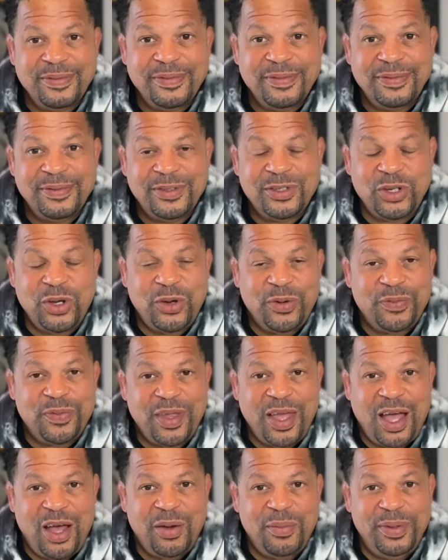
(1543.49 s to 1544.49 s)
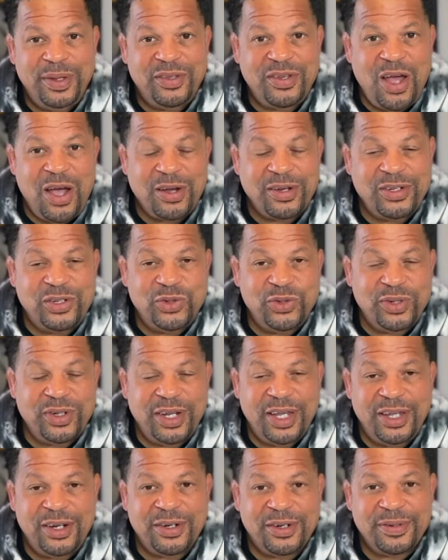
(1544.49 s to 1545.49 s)
So I'll be talking to her
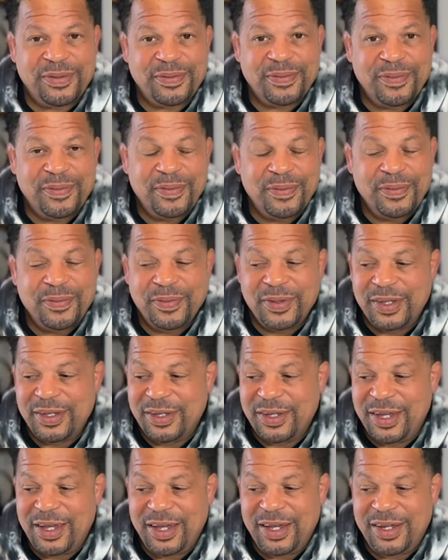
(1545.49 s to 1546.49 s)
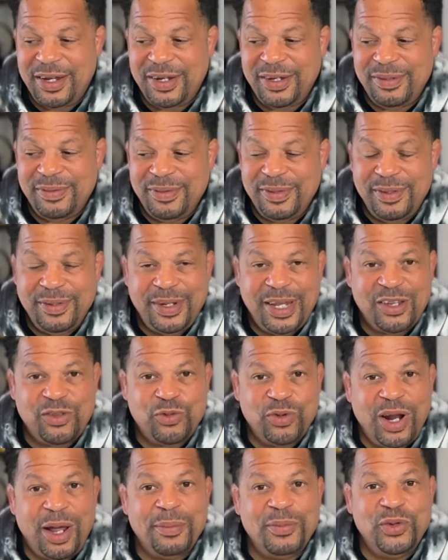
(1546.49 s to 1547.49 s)
later, and that's
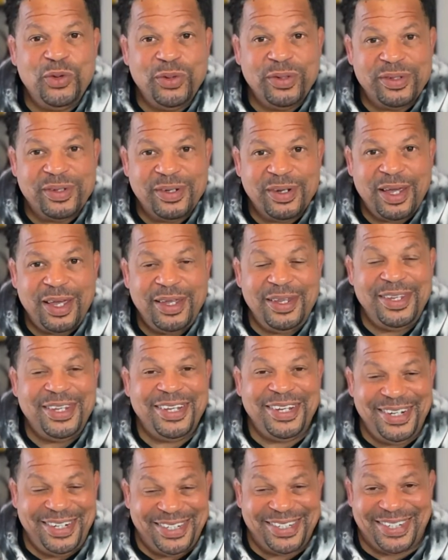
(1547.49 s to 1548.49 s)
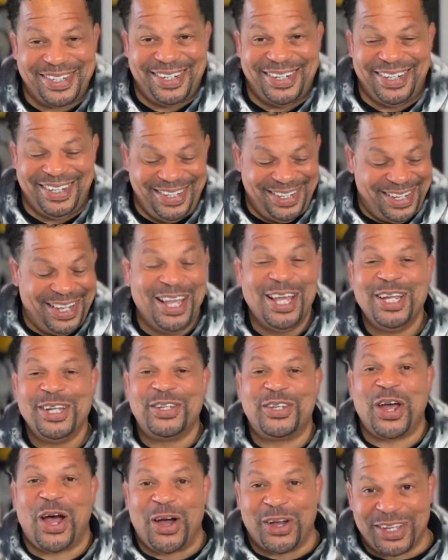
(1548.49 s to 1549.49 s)
what I'm doing tonight.
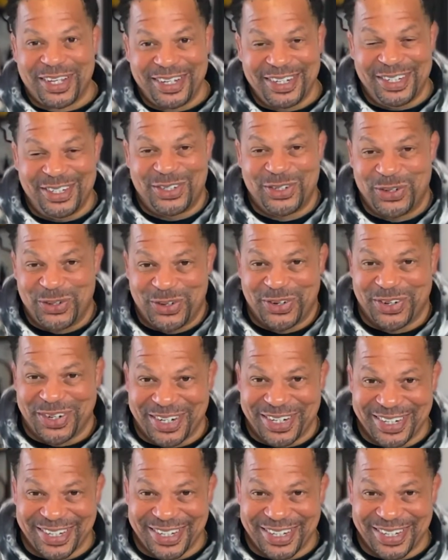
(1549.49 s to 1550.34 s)
Talking to her.